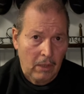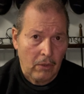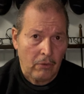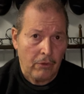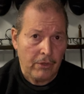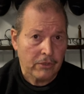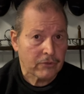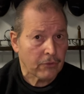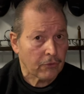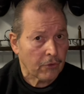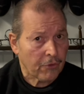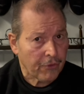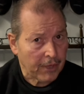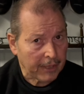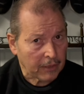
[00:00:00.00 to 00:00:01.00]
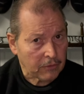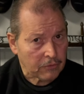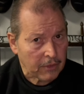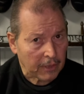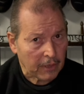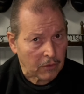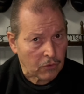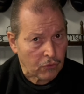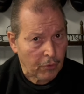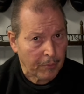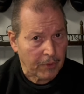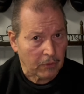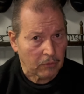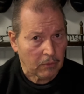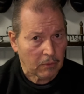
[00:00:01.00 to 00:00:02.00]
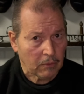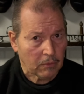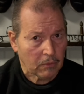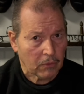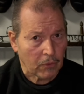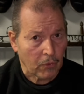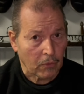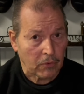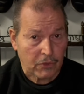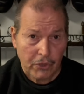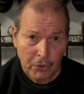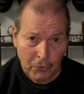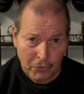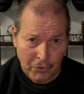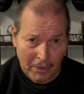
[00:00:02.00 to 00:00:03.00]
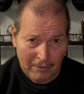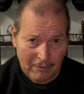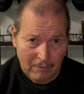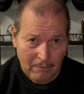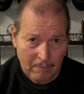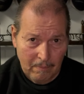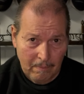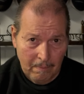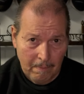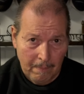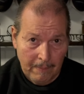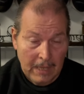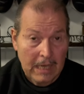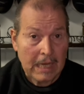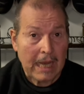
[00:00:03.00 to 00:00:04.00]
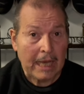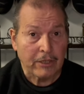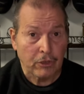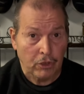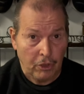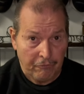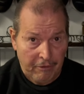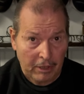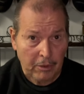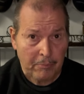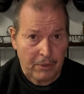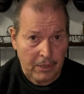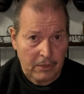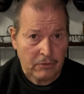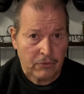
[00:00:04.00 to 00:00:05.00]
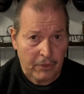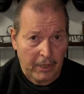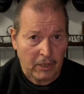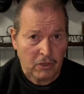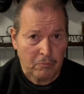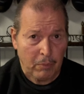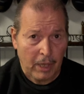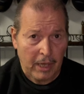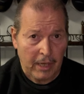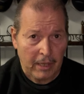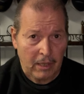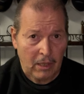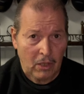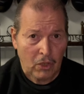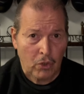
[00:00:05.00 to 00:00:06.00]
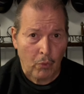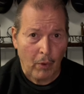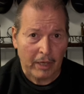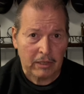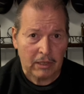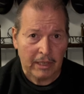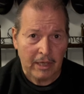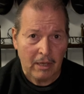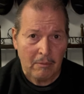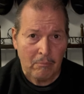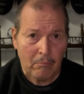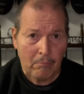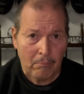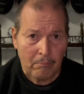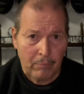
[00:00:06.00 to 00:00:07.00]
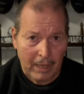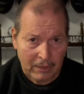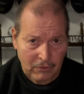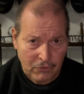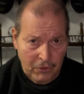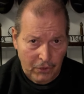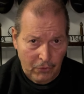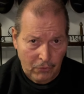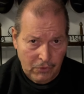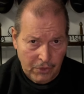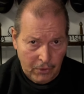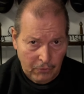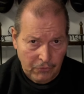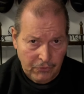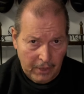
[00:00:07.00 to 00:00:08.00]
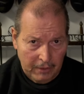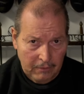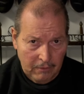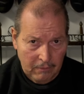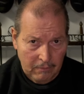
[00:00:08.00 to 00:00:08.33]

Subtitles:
These are the things that contribute to your skill set. And you develop these things by correctly practicing your skill set.